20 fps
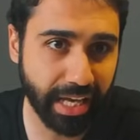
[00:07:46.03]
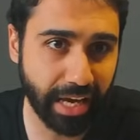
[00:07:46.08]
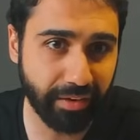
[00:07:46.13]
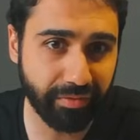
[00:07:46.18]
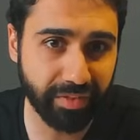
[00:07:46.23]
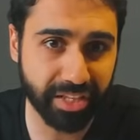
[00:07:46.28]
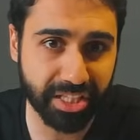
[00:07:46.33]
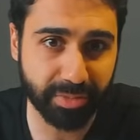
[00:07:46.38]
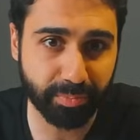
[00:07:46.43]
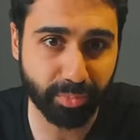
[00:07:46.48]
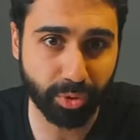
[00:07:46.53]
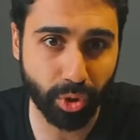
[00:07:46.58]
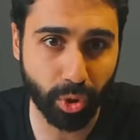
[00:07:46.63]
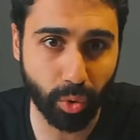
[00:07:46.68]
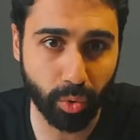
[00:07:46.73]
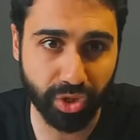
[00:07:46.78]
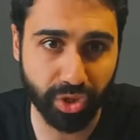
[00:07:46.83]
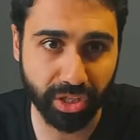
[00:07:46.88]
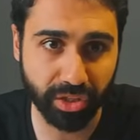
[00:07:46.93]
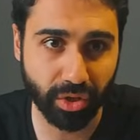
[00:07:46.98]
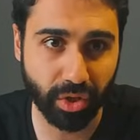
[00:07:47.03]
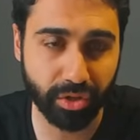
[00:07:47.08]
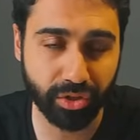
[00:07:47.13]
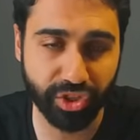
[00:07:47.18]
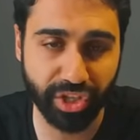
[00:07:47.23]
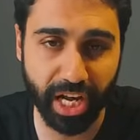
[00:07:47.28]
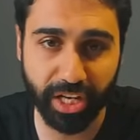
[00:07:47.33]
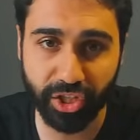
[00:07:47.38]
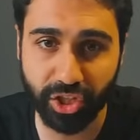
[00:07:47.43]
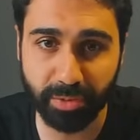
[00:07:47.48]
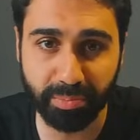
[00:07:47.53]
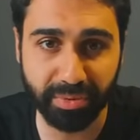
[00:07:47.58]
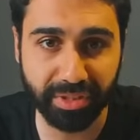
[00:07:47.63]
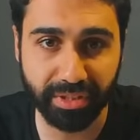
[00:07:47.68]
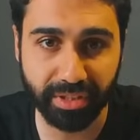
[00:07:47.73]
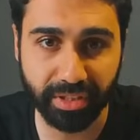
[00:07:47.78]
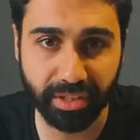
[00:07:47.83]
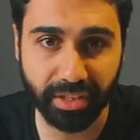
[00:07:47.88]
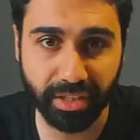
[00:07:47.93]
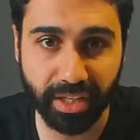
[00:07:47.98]
have this project on
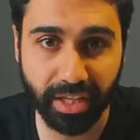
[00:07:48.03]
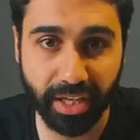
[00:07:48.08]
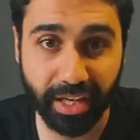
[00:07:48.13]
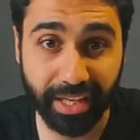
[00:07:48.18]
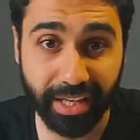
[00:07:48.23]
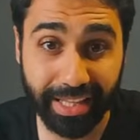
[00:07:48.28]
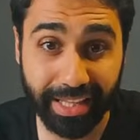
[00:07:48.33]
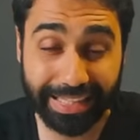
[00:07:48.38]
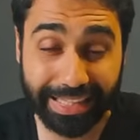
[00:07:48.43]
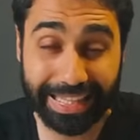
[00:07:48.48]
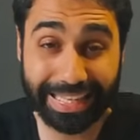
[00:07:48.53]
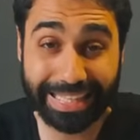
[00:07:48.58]
ChatGPT that